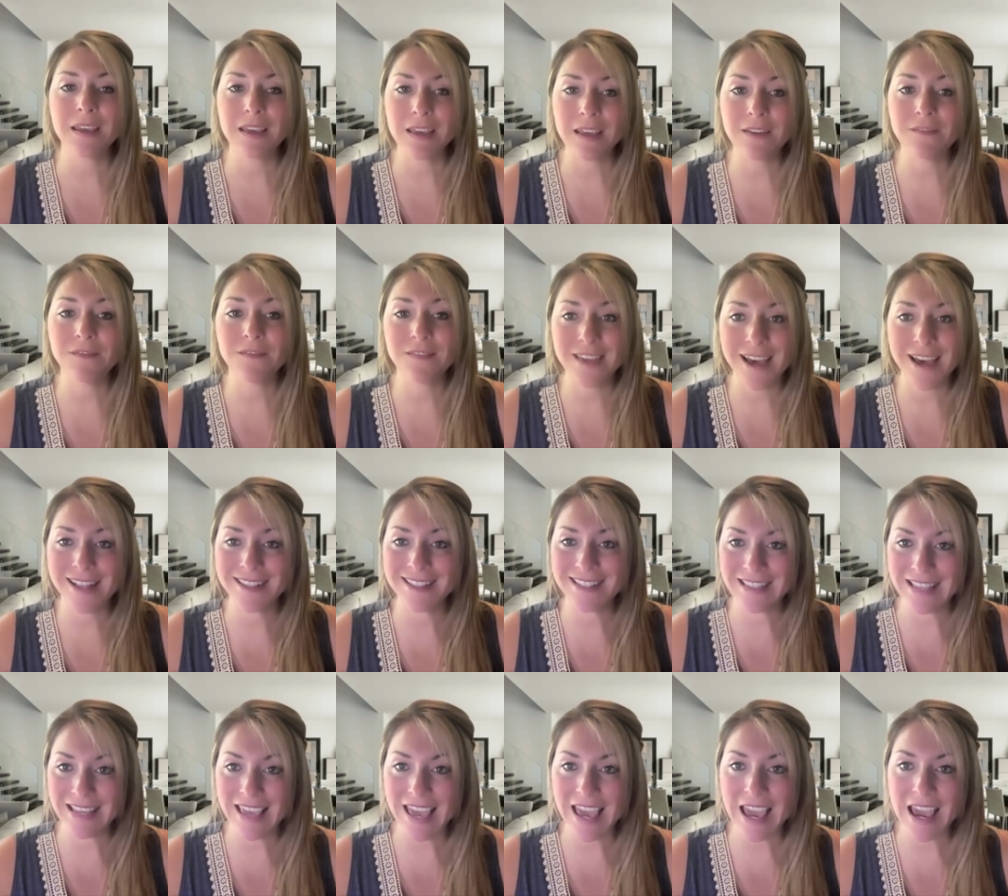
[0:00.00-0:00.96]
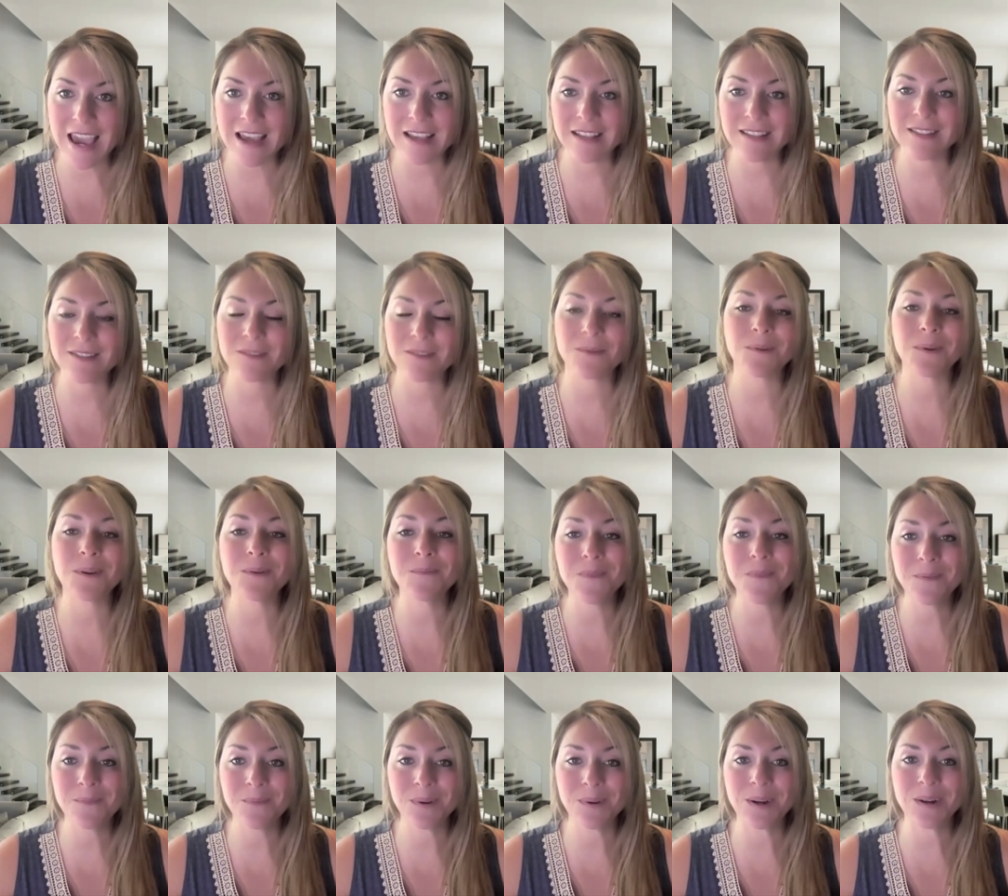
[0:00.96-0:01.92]
If that's the case,
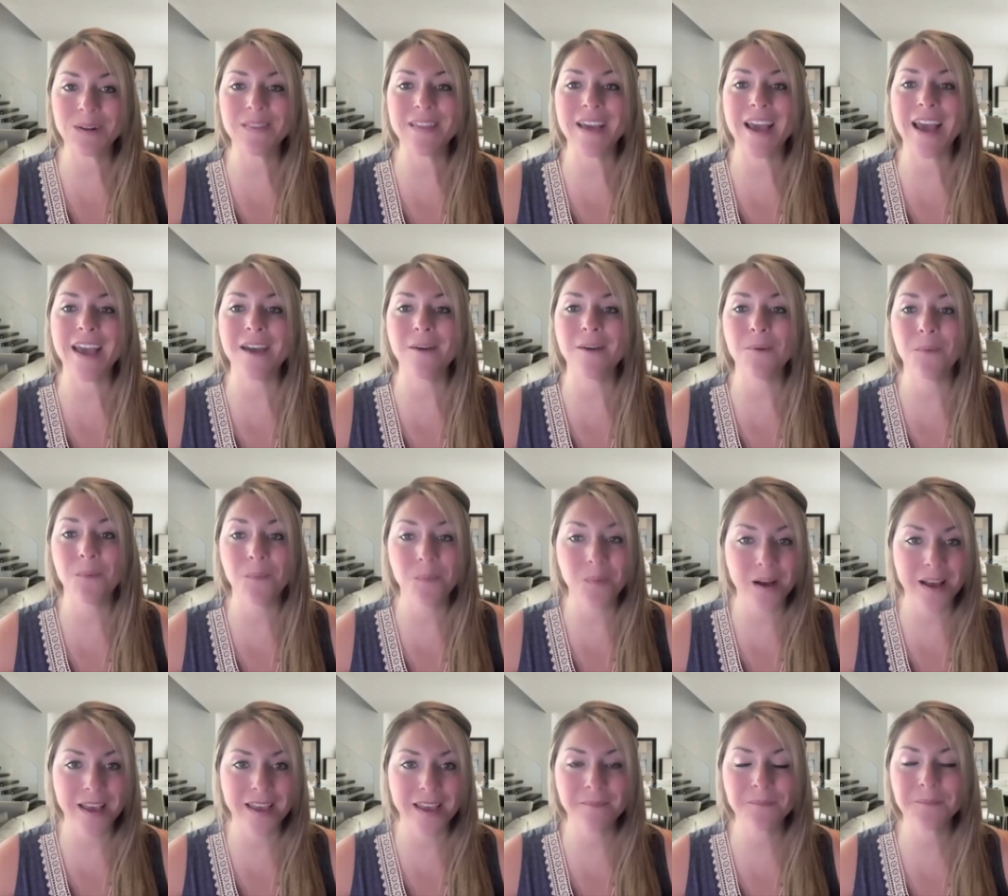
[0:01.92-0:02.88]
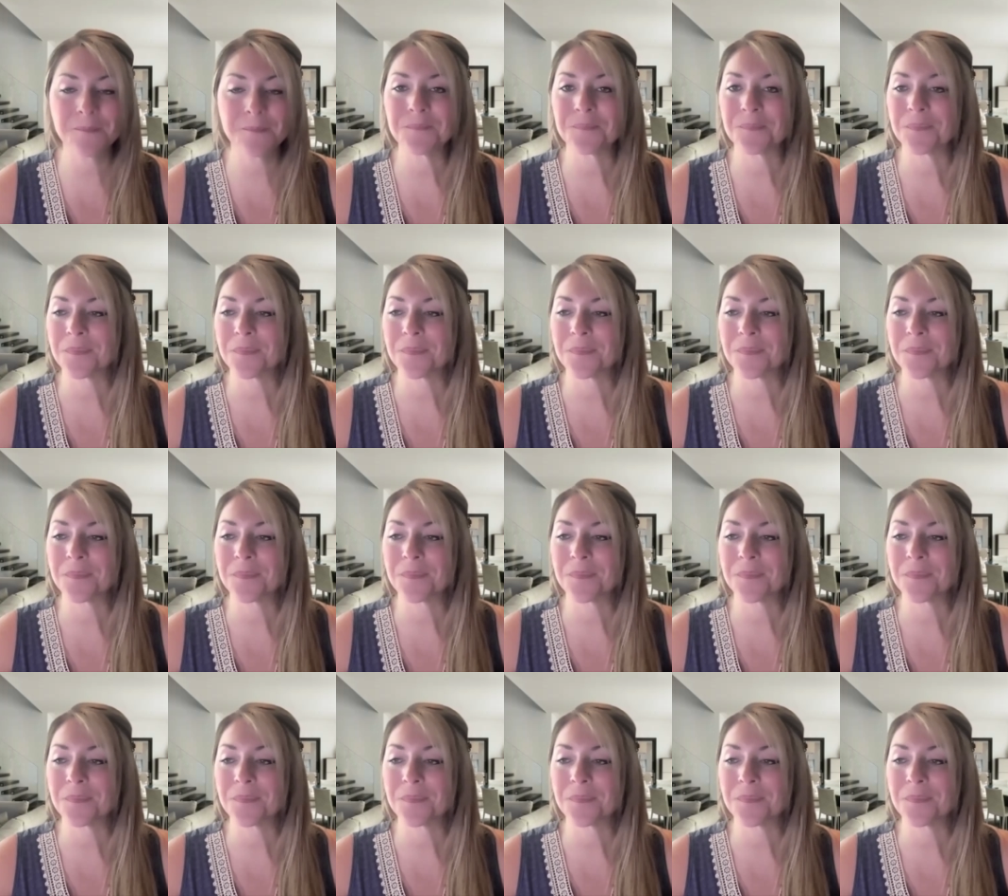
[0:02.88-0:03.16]
remember that one,